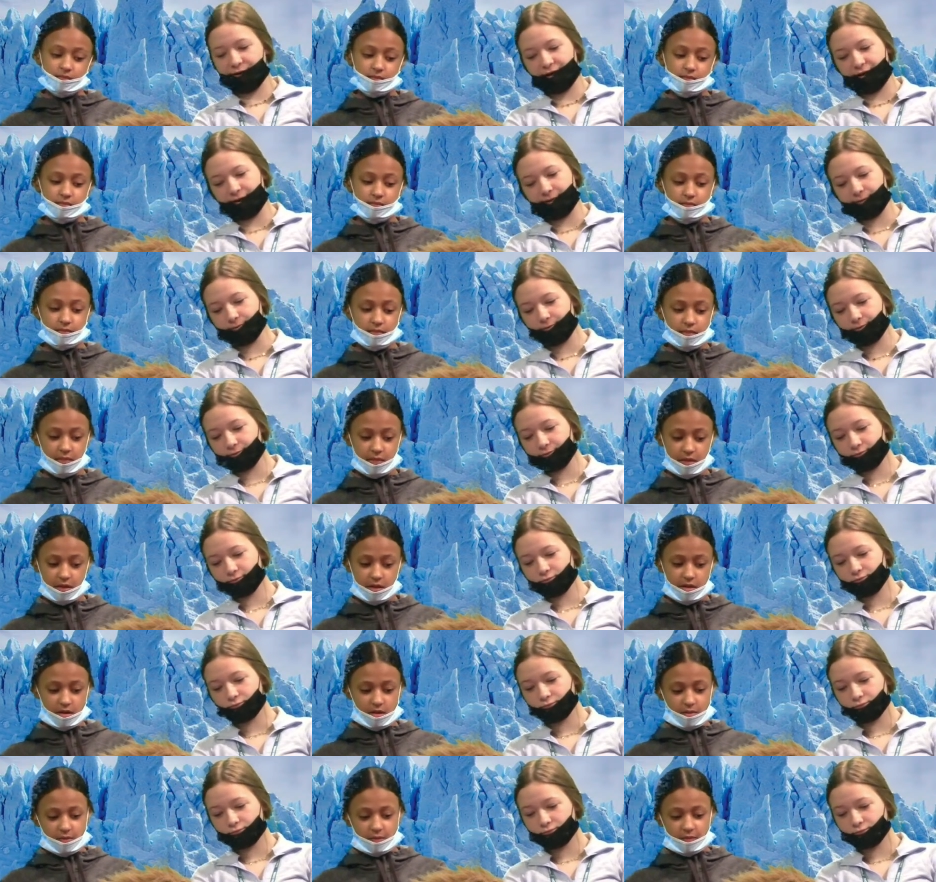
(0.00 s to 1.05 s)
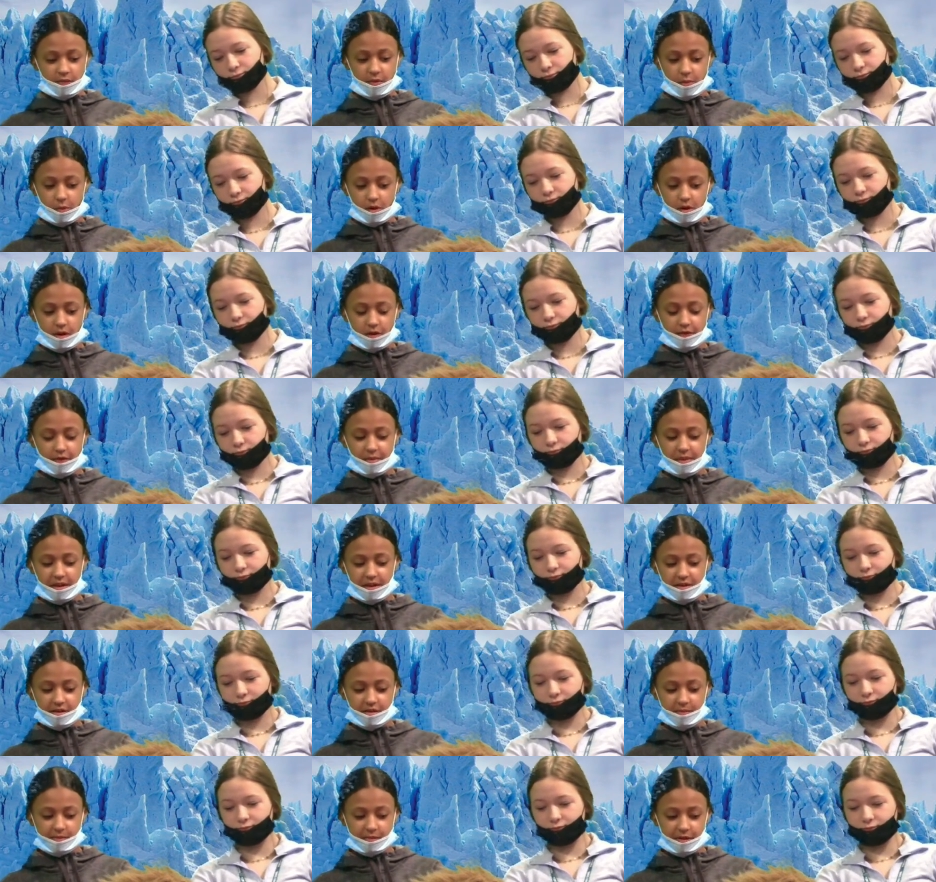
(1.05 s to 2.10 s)
Speaker 1: p.m. For more
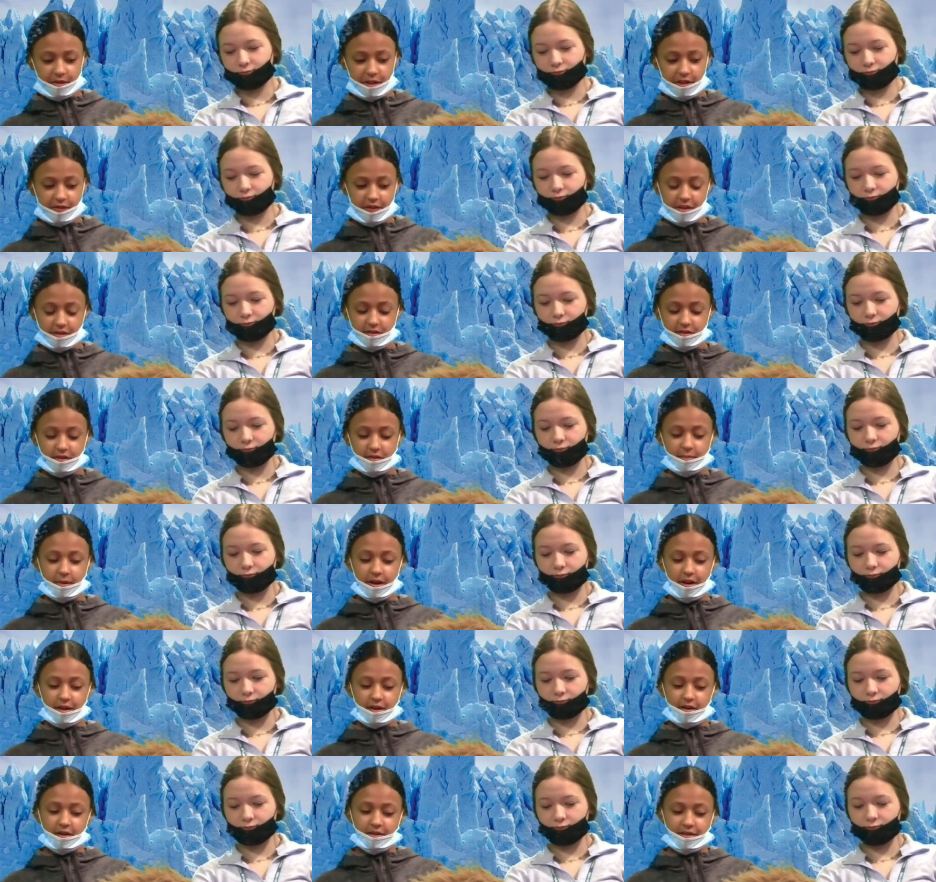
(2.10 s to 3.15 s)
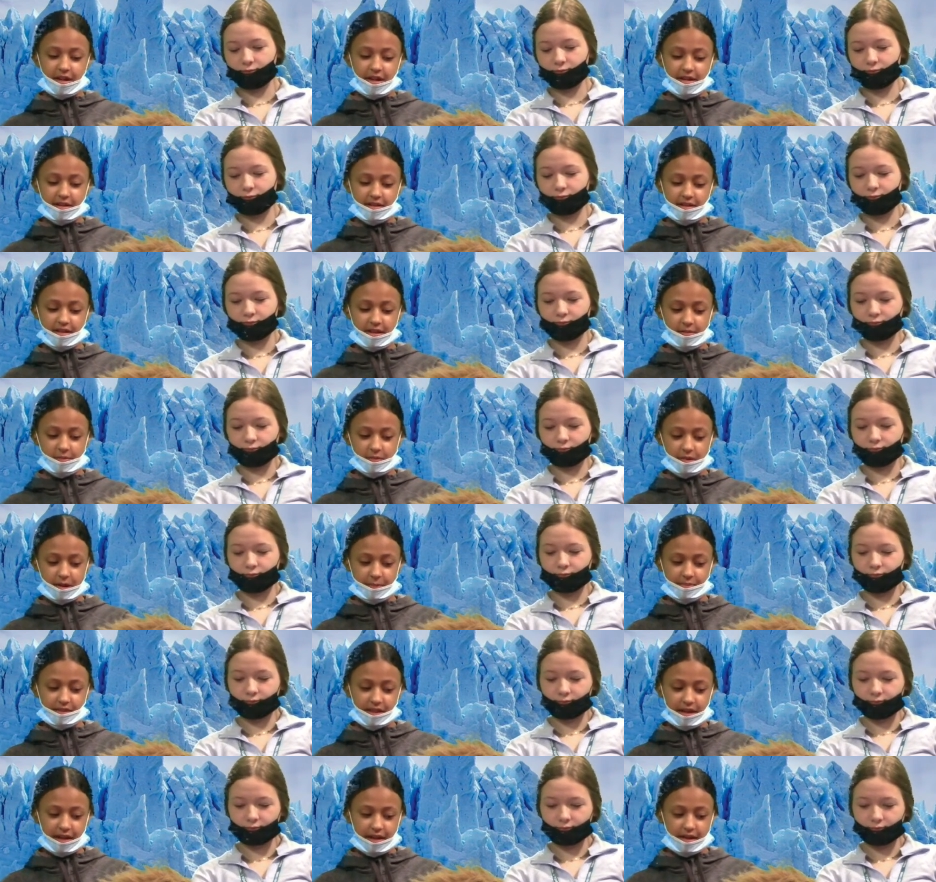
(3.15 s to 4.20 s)
information, please visit the Park Hill Dance Team
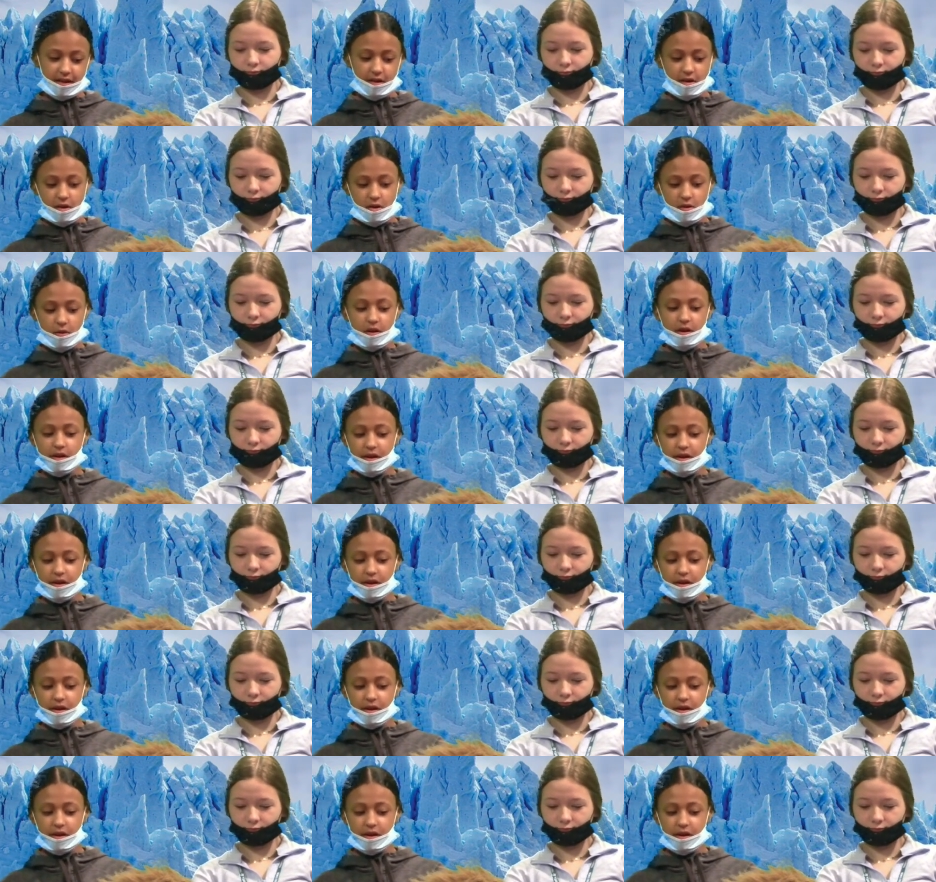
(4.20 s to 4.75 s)
website or